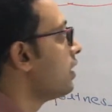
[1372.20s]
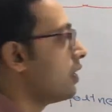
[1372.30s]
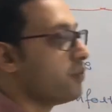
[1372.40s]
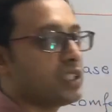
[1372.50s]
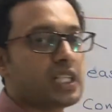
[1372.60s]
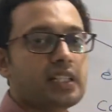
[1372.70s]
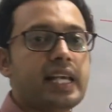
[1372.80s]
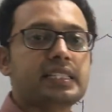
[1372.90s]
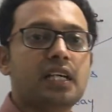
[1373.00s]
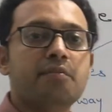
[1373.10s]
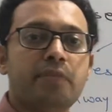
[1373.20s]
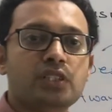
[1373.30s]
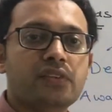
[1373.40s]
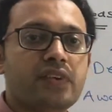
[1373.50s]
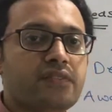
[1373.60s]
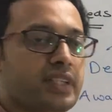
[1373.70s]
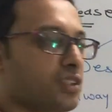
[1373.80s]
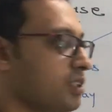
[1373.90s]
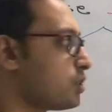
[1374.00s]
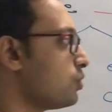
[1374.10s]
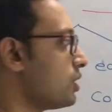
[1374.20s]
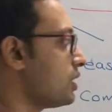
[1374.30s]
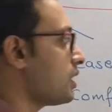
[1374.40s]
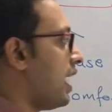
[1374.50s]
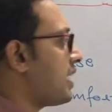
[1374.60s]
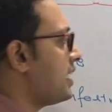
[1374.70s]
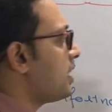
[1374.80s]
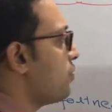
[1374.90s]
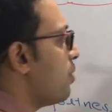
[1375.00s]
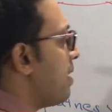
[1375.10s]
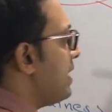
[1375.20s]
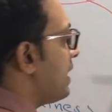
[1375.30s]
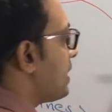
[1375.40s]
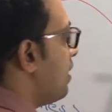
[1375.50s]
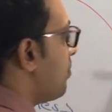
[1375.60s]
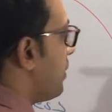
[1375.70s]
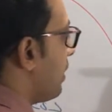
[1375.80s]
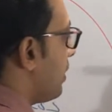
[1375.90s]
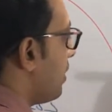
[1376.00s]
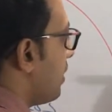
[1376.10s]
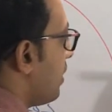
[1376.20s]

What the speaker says: Now which are the examples of infectious disease? I can give you many examples.